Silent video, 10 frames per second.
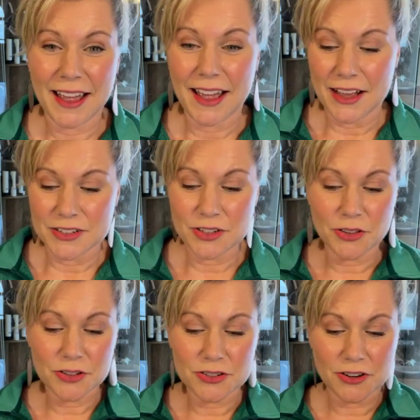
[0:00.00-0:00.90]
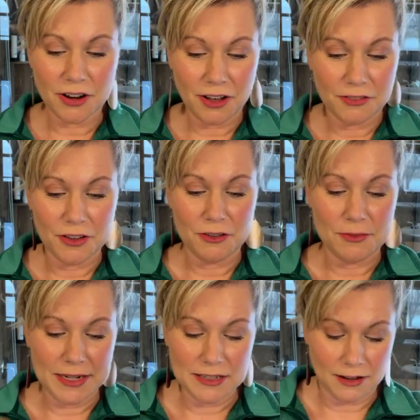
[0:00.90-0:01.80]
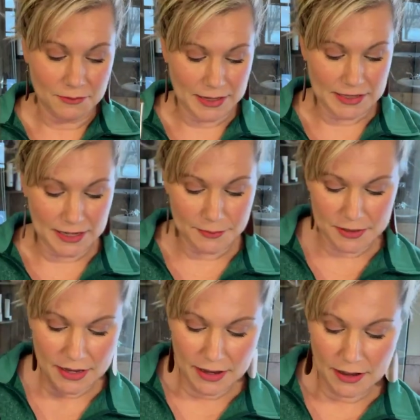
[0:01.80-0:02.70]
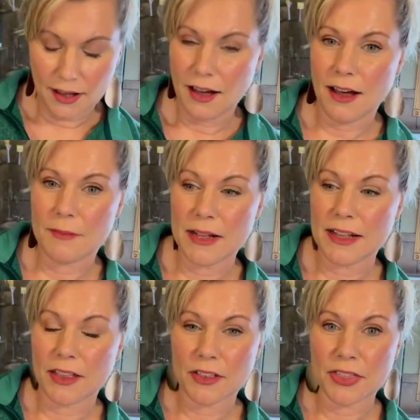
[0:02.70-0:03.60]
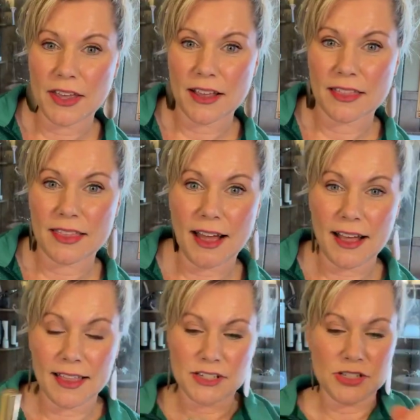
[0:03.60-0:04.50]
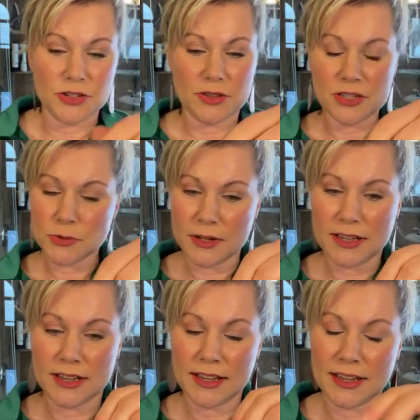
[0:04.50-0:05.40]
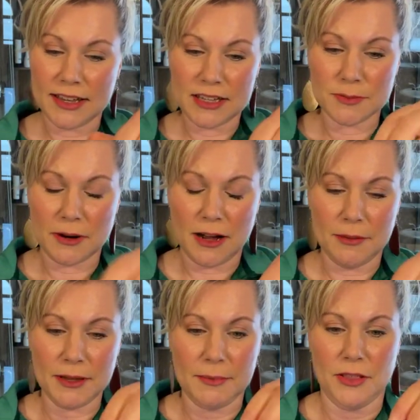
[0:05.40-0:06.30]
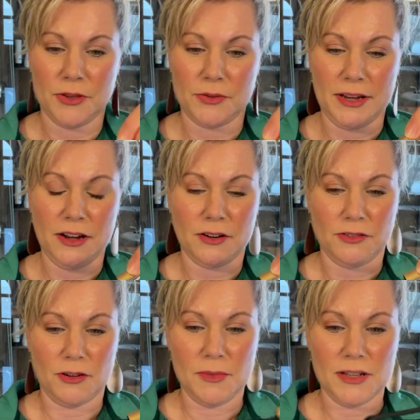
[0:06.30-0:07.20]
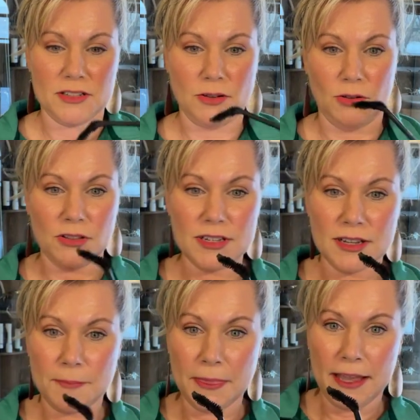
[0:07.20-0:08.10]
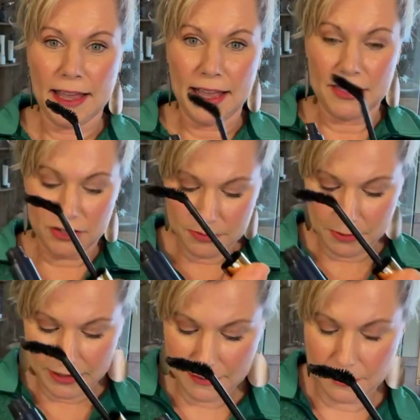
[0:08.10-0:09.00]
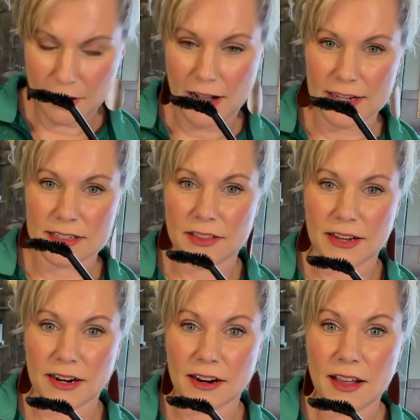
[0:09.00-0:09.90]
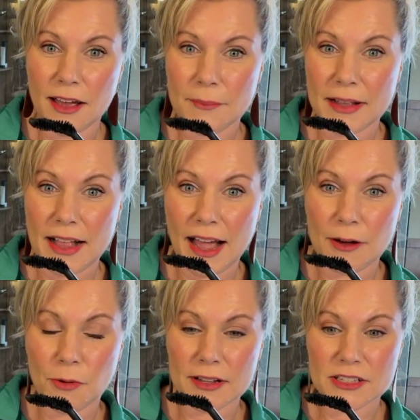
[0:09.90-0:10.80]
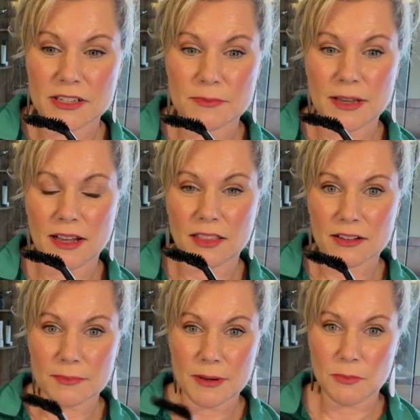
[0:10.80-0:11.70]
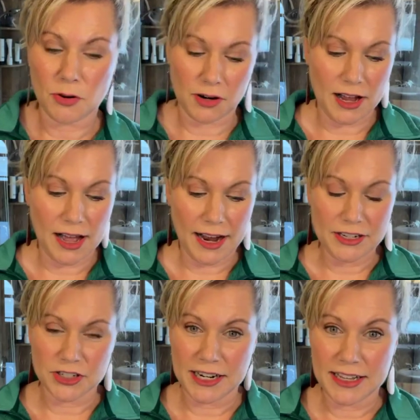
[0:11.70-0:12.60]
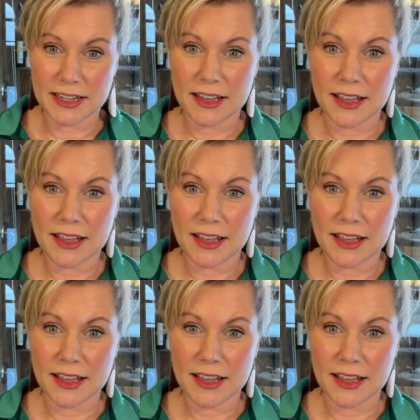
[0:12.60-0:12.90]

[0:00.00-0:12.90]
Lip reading: So those are a few of my tips. Another thing that I like to do, this one is probably about 3 or 4 months old, and there's plenty of product on there, but I want it to be a little bit more hydrating.